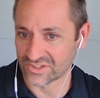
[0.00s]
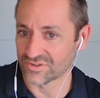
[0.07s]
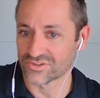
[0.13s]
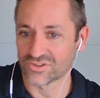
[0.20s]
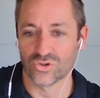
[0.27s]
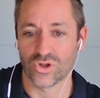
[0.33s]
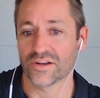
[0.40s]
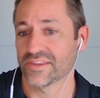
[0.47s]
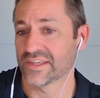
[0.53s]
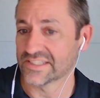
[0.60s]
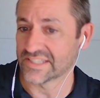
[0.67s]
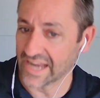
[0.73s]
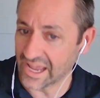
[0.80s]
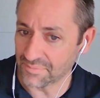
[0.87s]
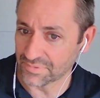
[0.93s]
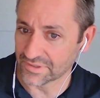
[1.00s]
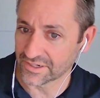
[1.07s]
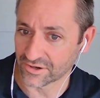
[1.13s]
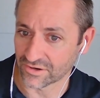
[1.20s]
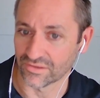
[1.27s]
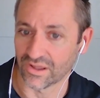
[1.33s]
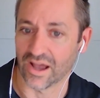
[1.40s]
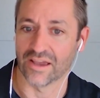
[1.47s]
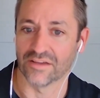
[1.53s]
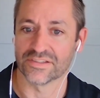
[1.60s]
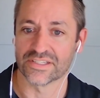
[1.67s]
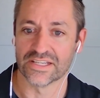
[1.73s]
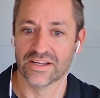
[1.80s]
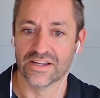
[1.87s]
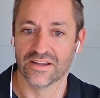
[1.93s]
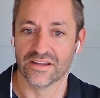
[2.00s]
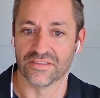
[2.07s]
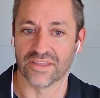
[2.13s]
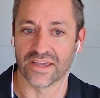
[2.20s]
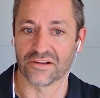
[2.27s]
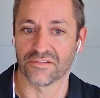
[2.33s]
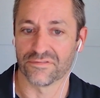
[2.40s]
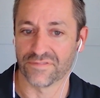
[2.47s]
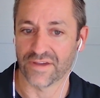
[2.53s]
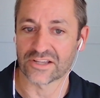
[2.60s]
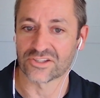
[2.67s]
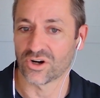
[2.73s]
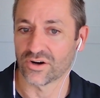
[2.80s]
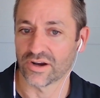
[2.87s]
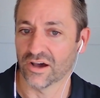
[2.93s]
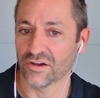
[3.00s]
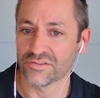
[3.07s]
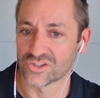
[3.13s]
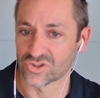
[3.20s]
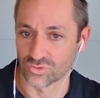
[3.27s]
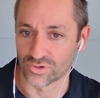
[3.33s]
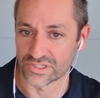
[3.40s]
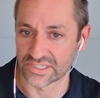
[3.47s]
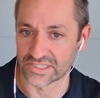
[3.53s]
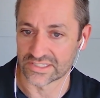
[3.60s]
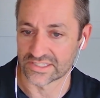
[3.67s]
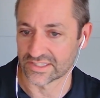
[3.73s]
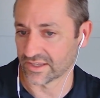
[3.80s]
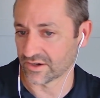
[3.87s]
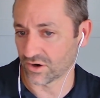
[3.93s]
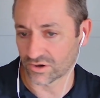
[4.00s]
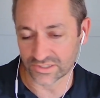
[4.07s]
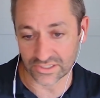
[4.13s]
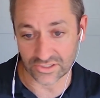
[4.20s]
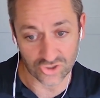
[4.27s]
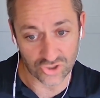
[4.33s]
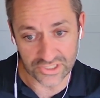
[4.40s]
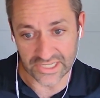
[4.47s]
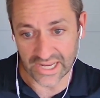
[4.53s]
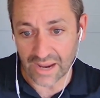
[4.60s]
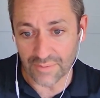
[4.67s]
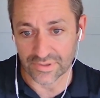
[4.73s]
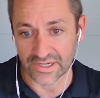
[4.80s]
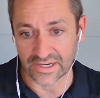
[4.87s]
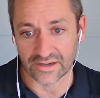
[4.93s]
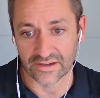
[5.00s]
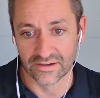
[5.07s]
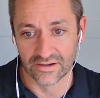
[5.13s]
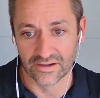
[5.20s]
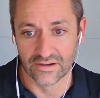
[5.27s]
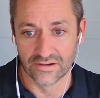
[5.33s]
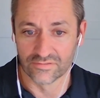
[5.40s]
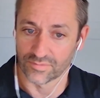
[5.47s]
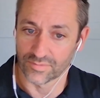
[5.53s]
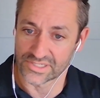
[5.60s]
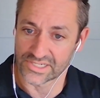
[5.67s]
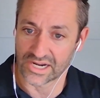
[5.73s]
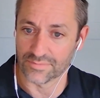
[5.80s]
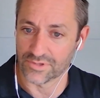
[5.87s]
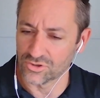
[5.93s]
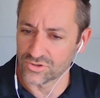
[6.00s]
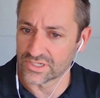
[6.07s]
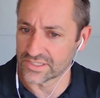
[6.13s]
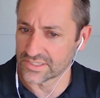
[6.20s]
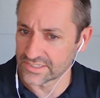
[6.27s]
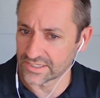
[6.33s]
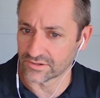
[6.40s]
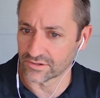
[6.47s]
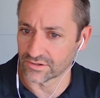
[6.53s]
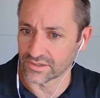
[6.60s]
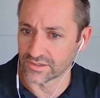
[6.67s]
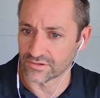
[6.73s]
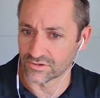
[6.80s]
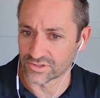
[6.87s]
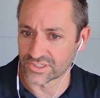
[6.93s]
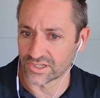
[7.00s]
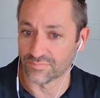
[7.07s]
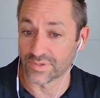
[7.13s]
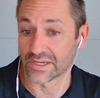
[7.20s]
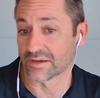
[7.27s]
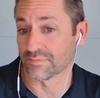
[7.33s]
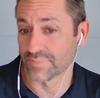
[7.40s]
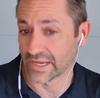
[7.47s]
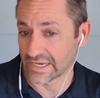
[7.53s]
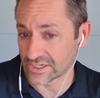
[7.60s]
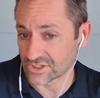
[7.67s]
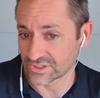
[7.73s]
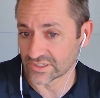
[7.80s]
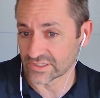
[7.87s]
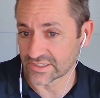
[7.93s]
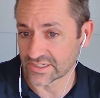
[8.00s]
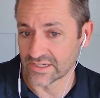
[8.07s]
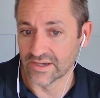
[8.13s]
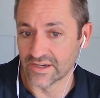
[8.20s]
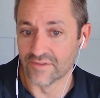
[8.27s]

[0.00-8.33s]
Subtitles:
So there's a lot of things that happen in our lives that affect our health choices that aren't just happening from the time that you'd consider it yourself being a patient.